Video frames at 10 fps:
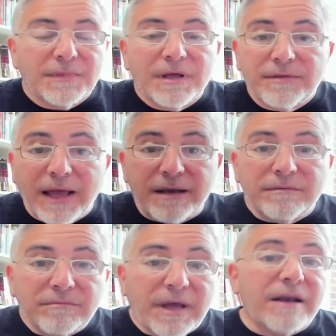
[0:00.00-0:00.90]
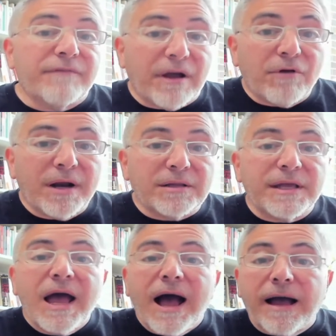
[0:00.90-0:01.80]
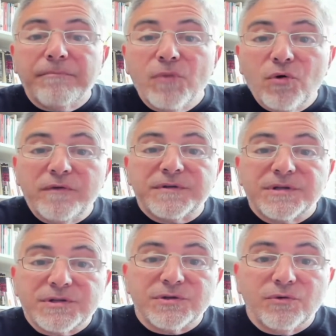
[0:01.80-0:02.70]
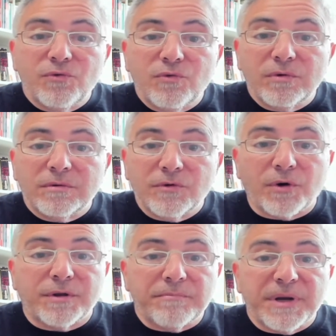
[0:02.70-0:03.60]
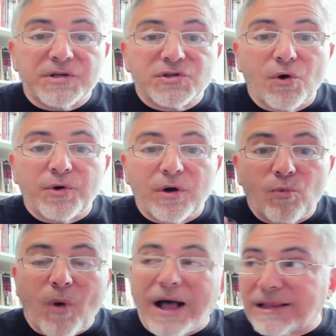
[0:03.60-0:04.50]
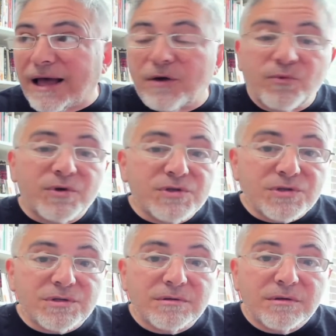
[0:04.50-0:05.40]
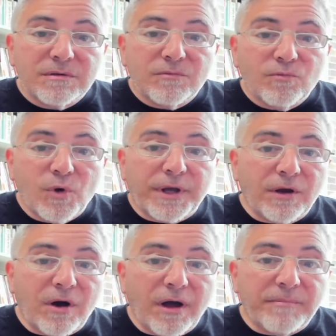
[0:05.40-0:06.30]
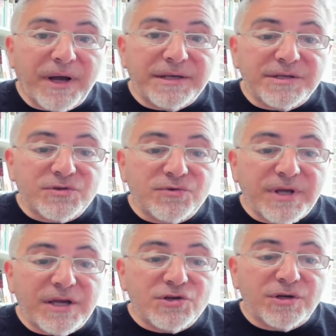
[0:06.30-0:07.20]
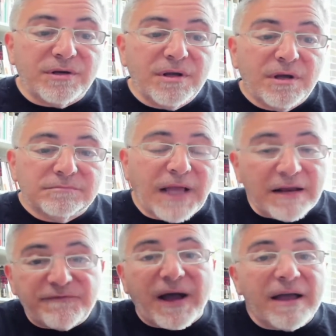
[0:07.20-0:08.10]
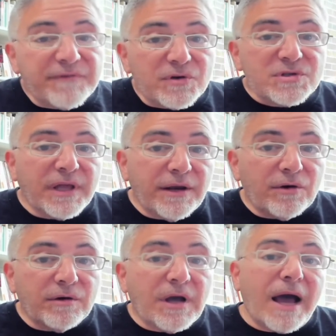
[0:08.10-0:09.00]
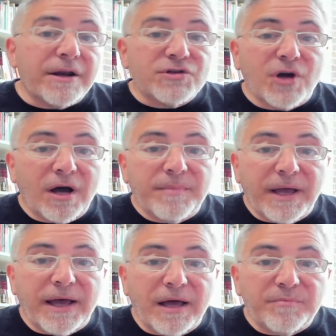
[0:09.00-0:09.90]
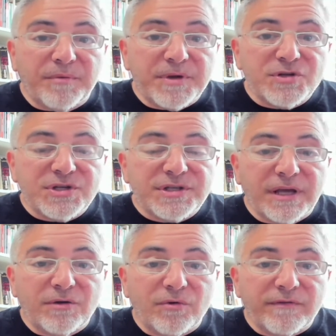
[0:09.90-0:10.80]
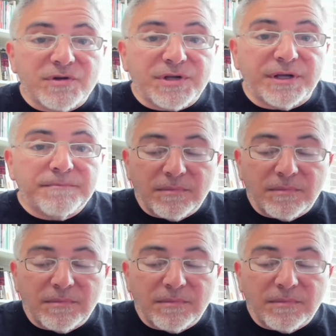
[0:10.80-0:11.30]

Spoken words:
Then, kind of ironically, I moved to northern Minnesota while I was working on my dissertation, and 5 years later got a job at Bemidji State University.